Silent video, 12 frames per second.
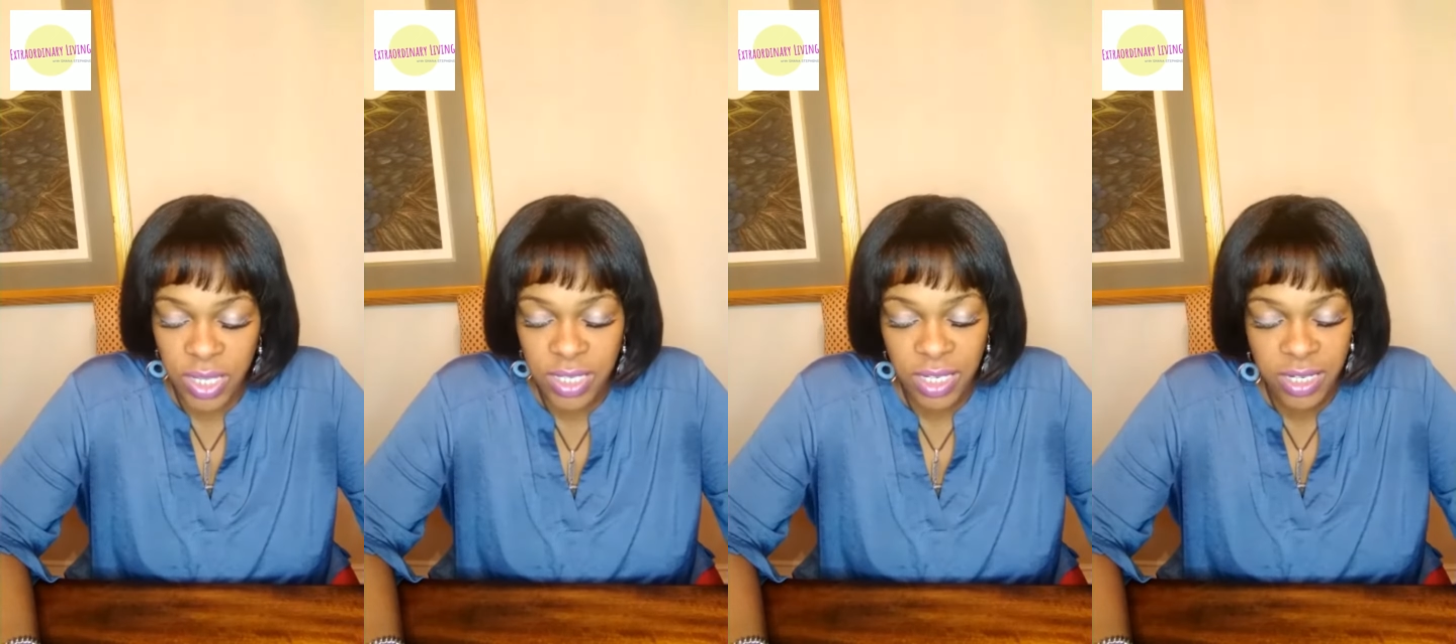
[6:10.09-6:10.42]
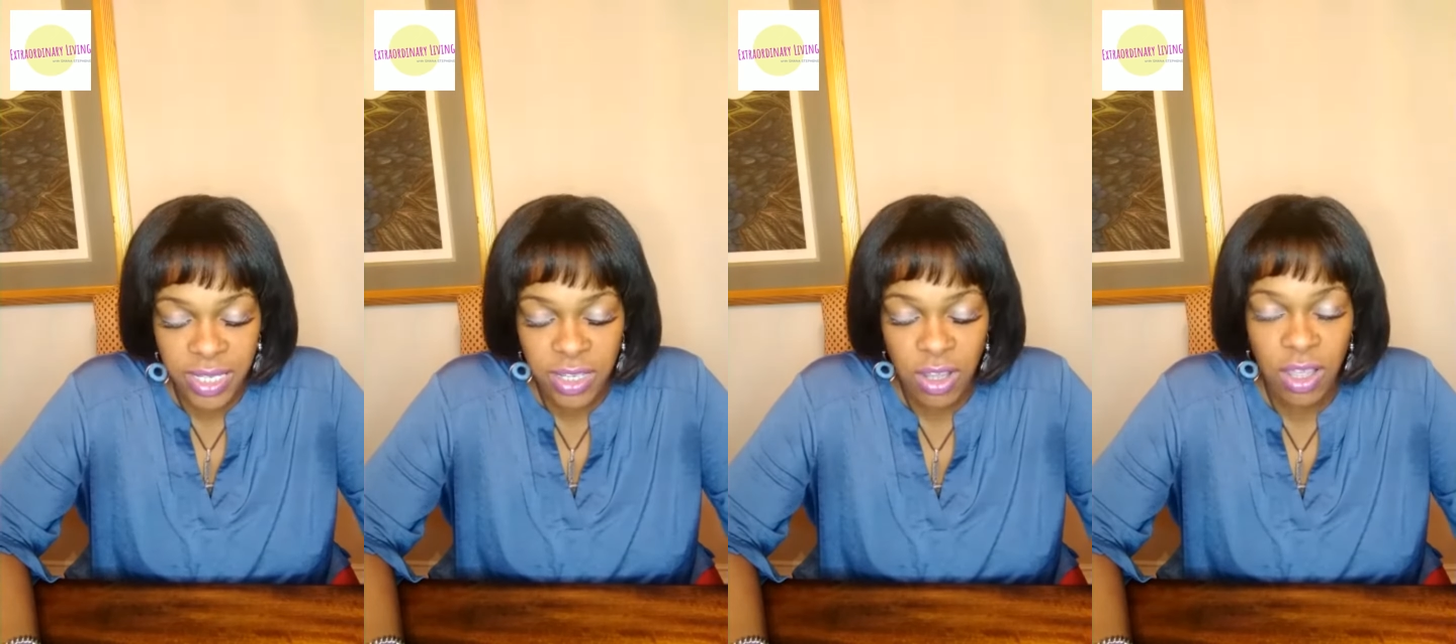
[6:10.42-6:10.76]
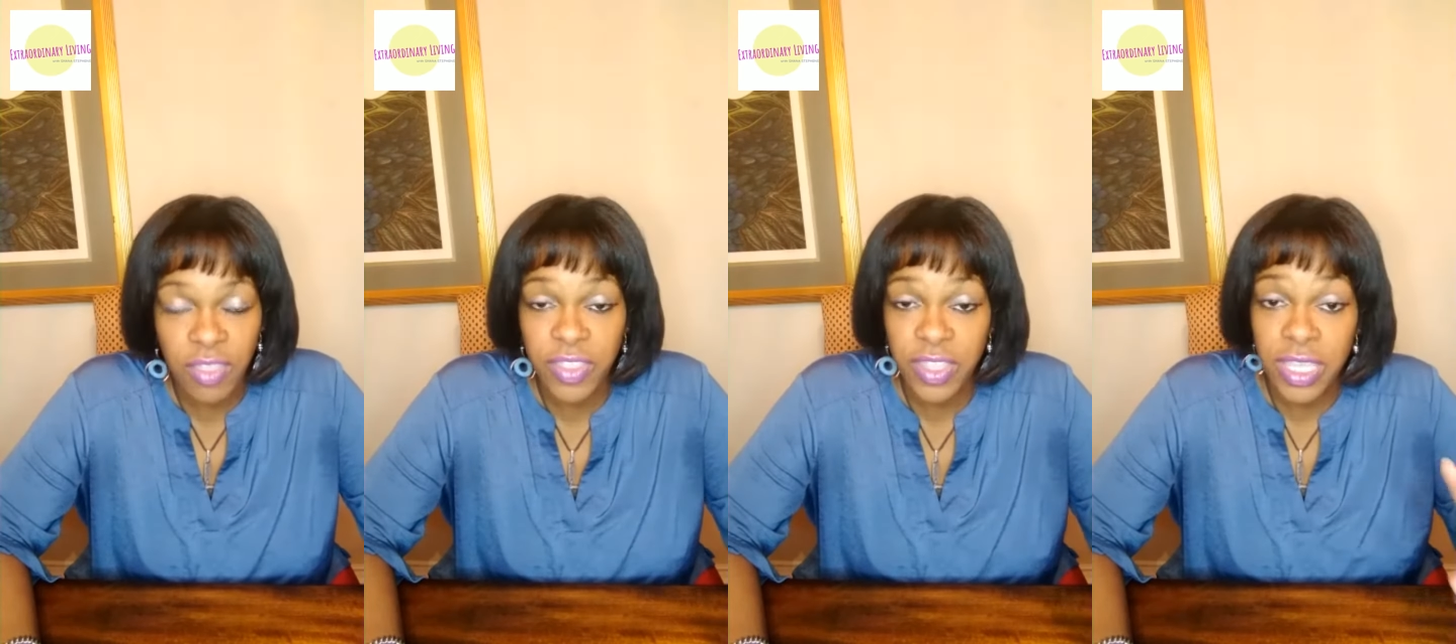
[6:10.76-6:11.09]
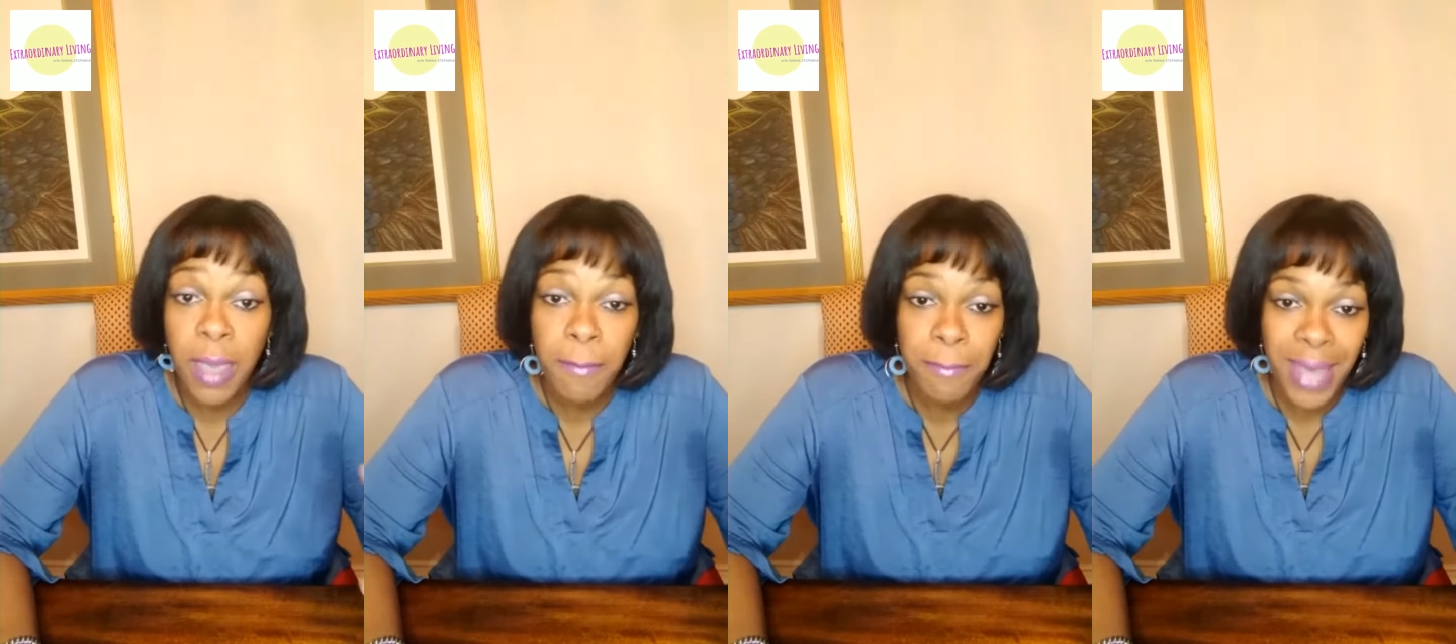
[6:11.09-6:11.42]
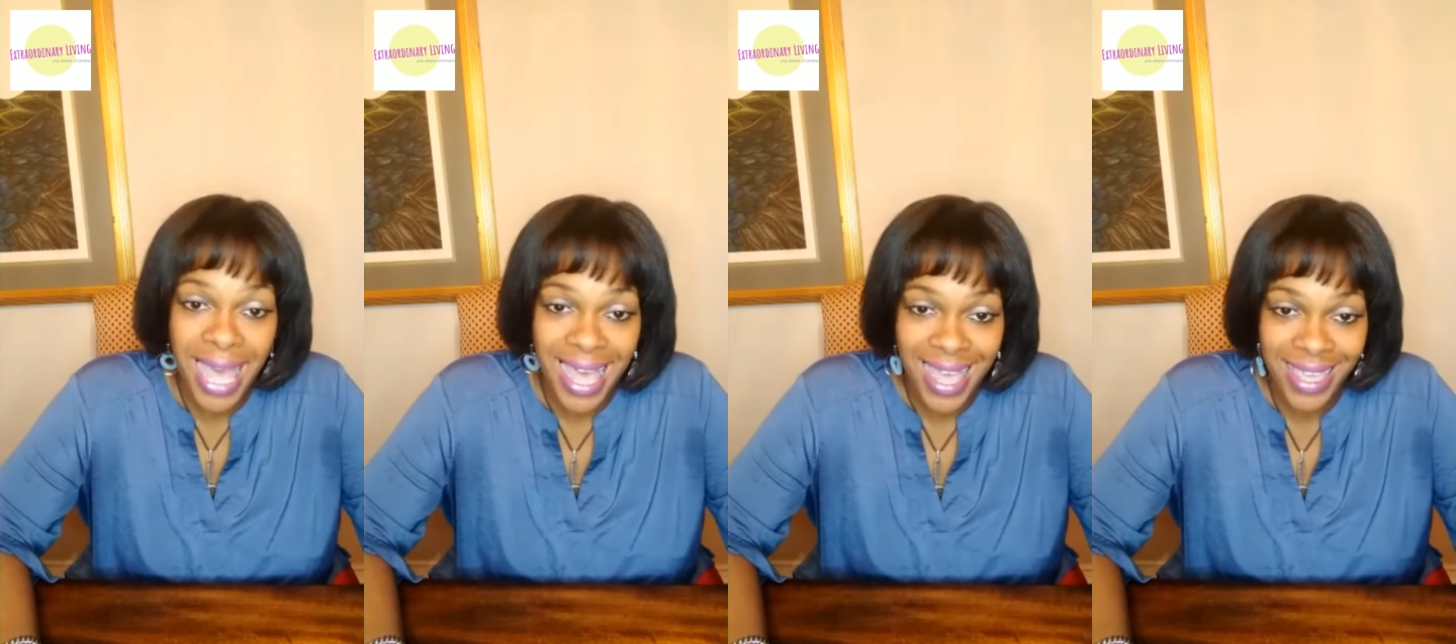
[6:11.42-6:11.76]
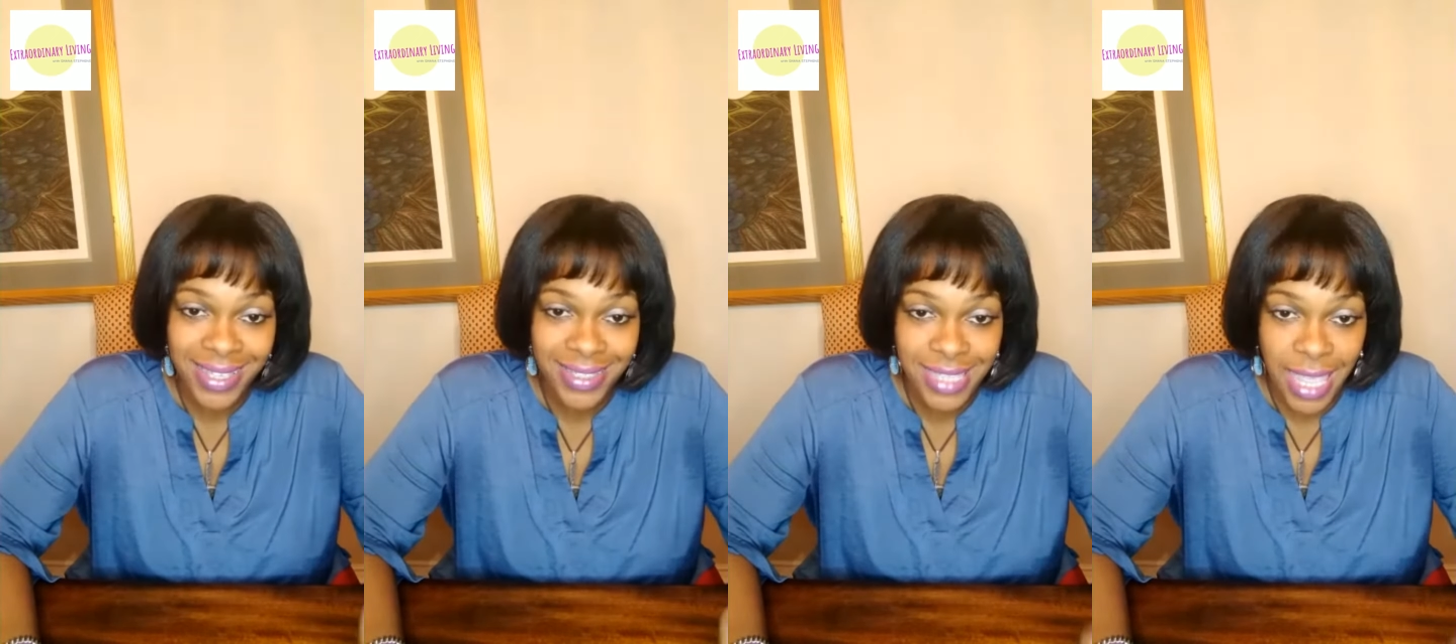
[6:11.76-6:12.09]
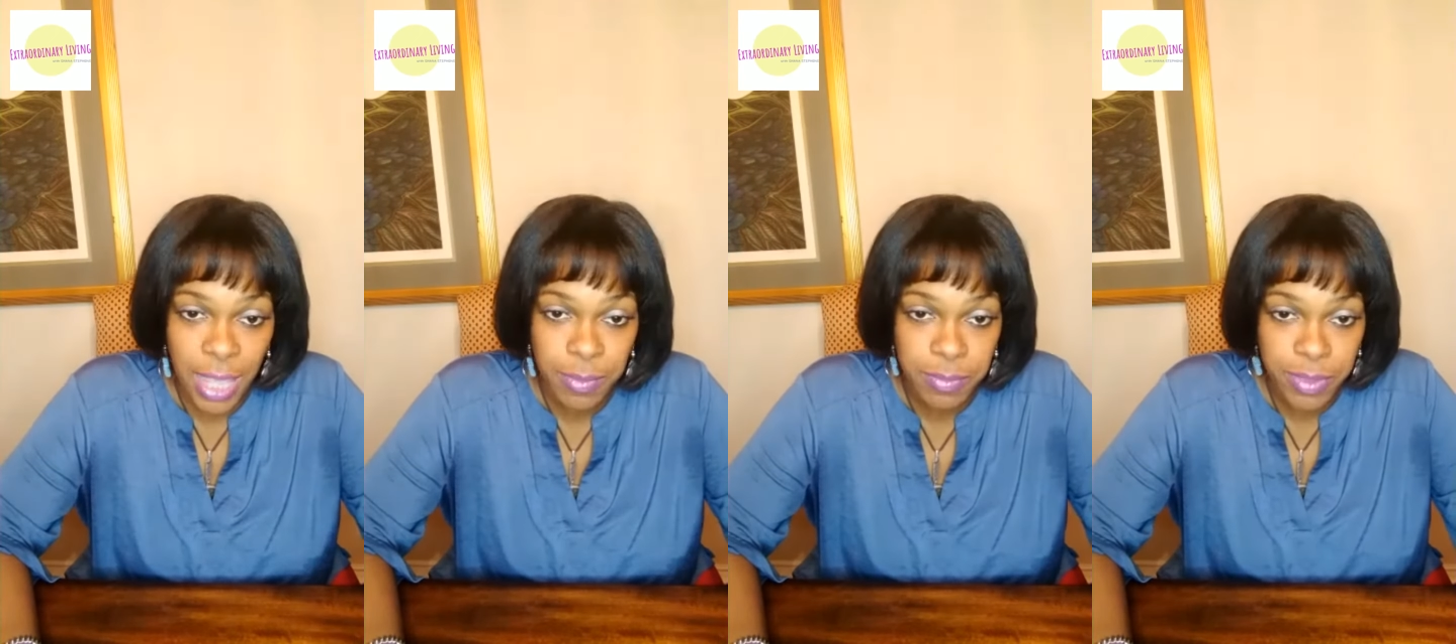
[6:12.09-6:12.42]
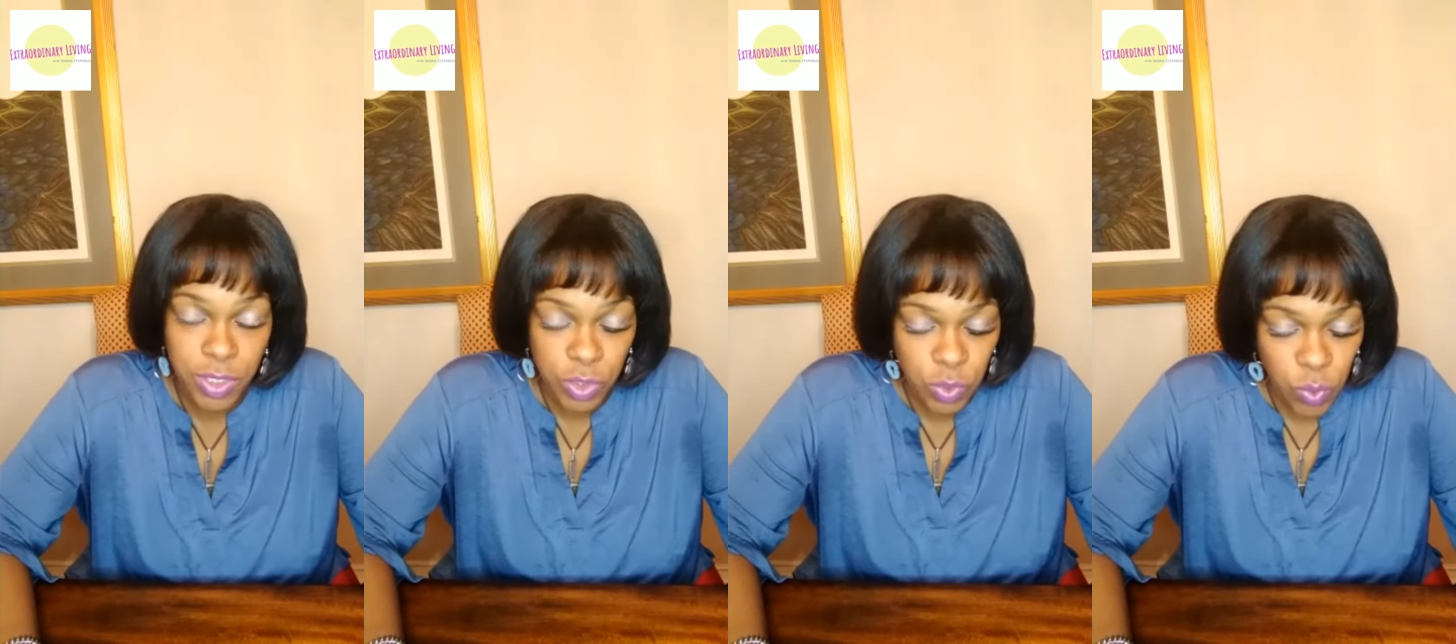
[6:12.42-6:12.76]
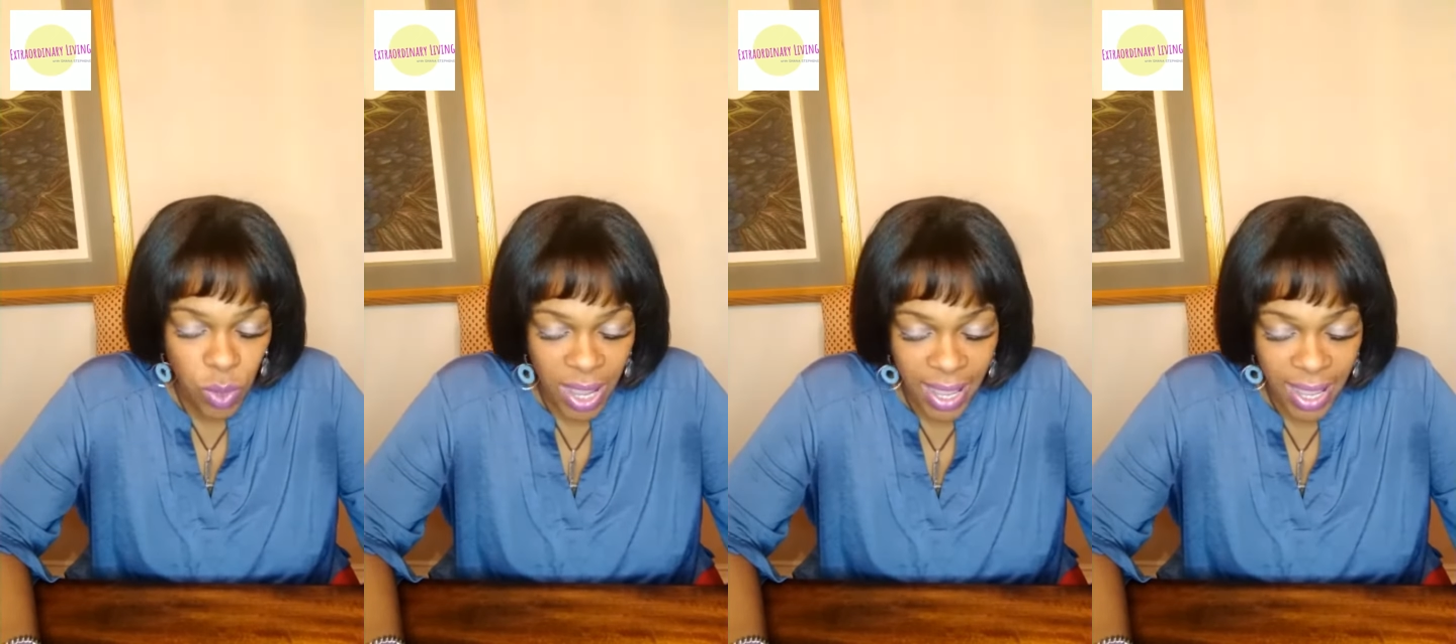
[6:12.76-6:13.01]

click on the Buy tab, B-U-Y,